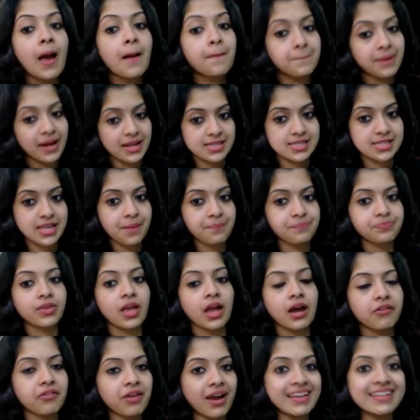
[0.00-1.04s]
But
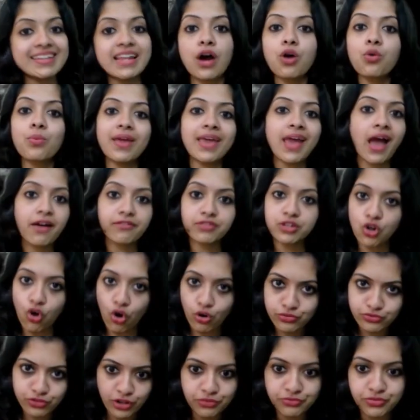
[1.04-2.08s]
right now we have an
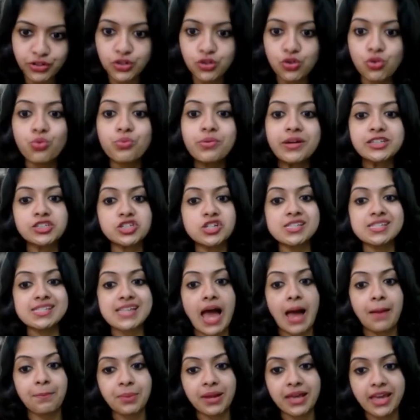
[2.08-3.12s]
offer for you, which is
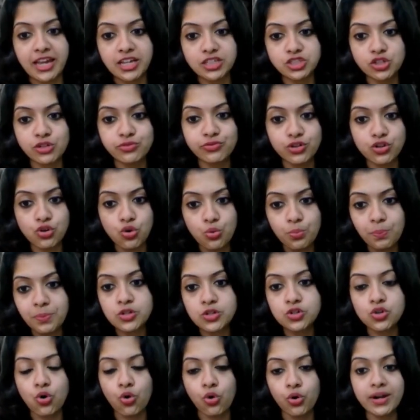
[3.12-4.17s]
application of a
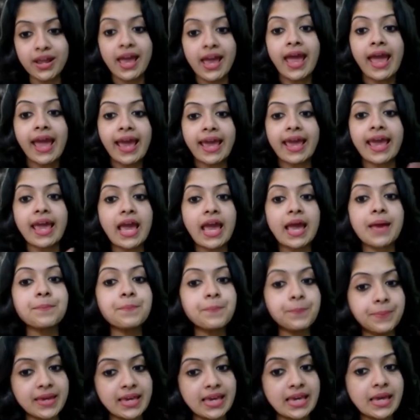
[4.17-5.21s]
coupon code
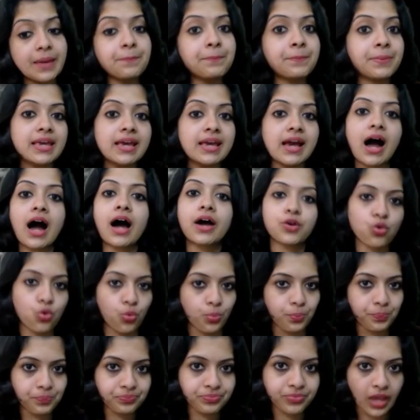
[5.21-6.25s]

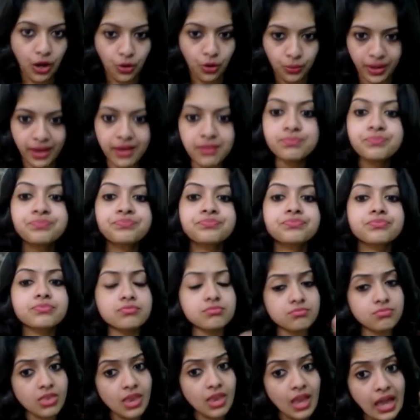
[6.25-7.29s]
AMBPRO, okay.
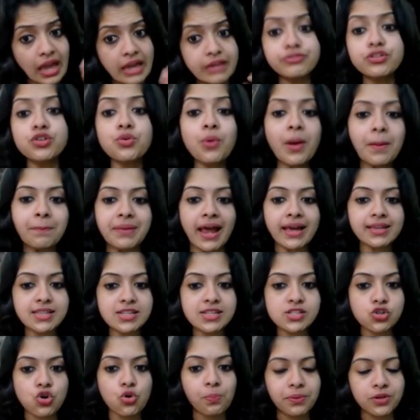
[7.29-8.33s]
If you apply
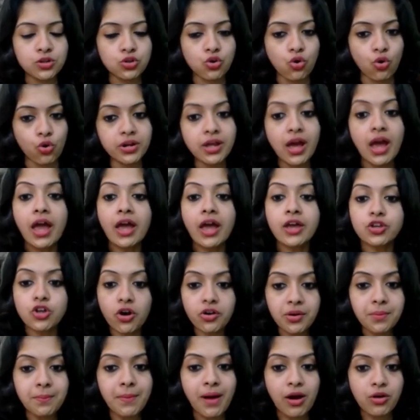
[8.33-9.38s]
this coupon code,
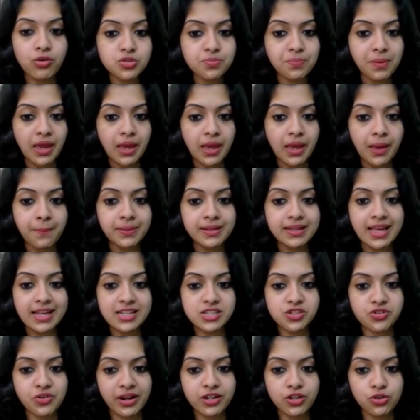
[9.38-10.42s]
your amount payable
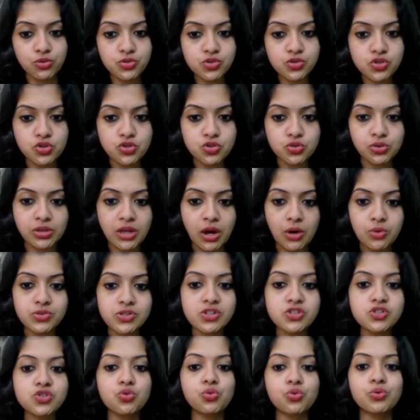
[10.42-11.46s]
gets reduced to
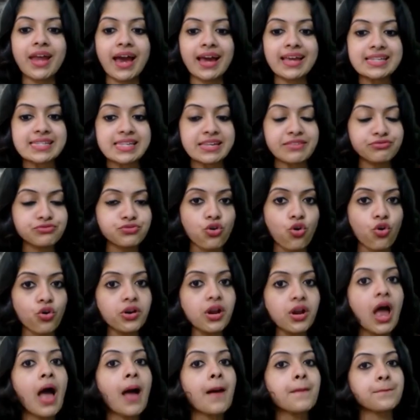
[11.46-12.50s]

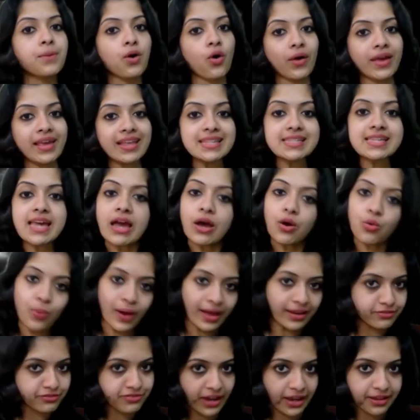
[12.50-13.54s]

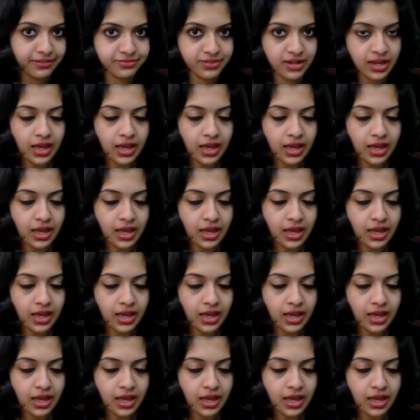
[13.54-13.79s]
2,294.15.